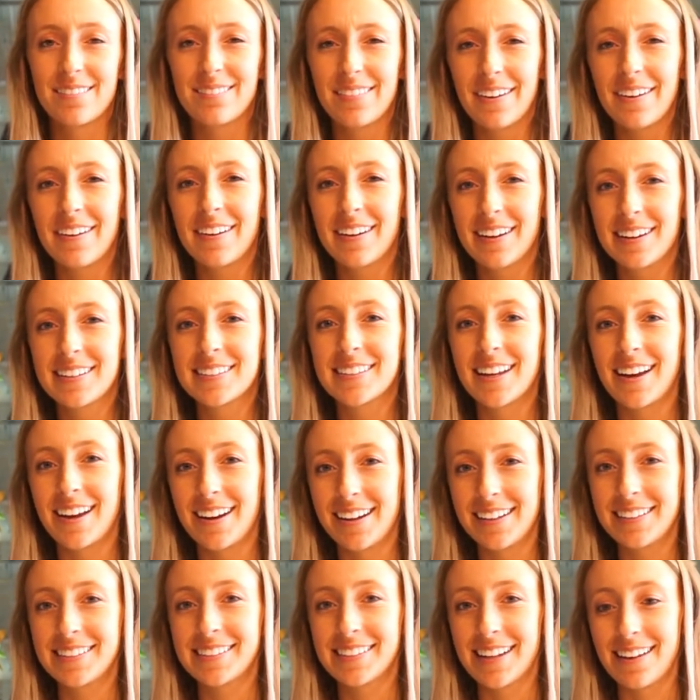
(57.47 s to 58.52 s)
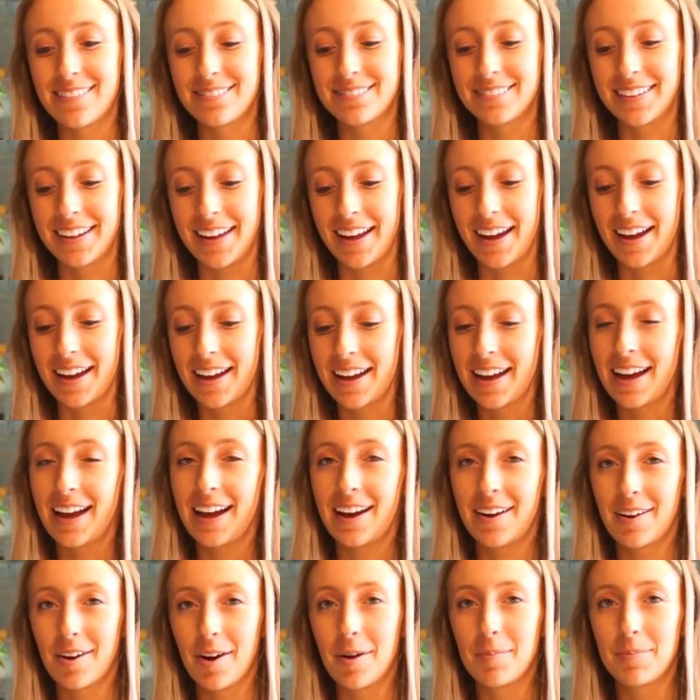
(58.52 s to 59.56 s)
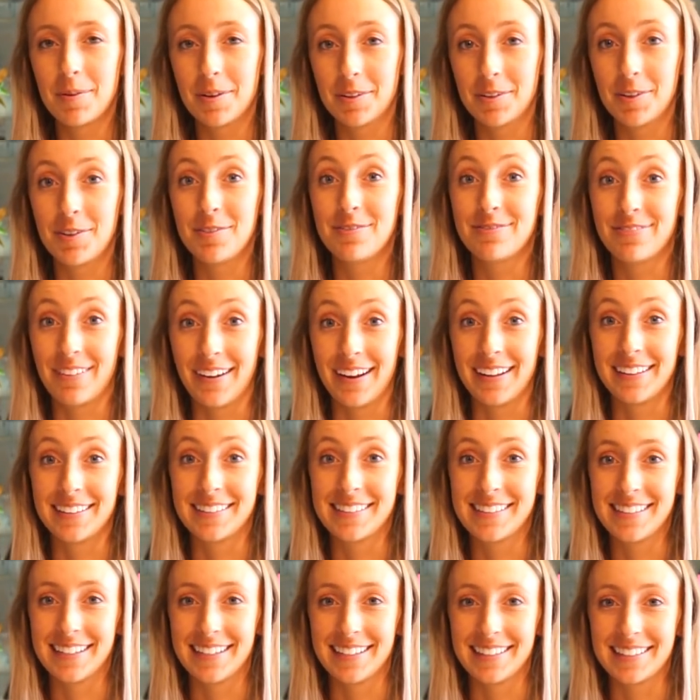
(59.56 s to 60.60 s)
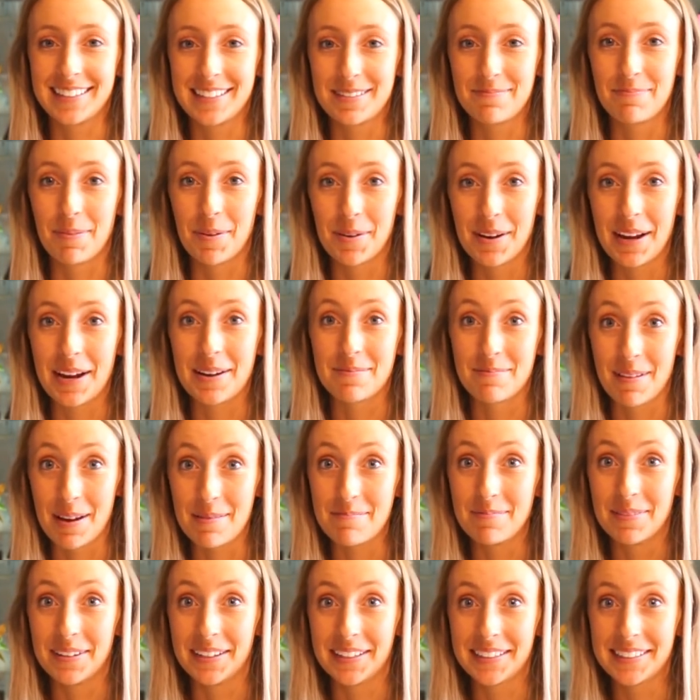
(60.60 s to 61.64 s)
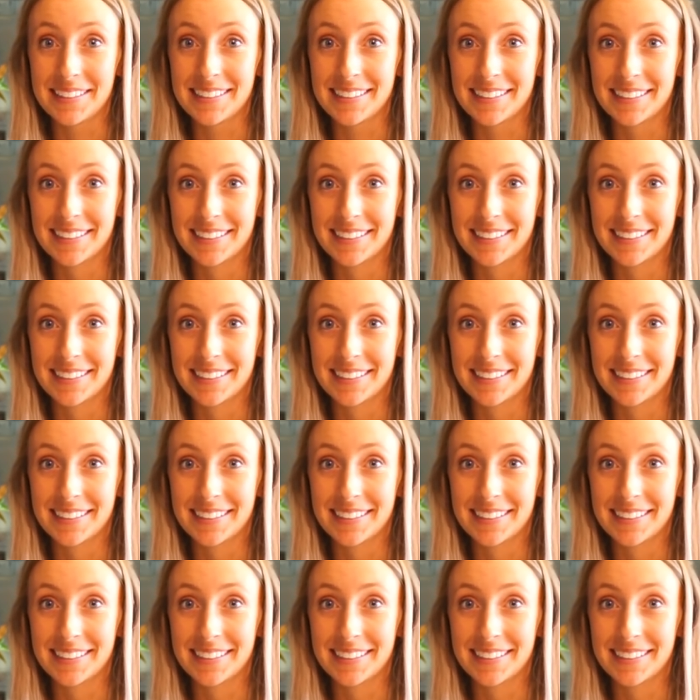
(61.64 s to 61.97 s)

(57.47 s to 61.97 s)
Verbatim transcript: Very exciting stuff, Leah. I hope your new friends didn't spook our members.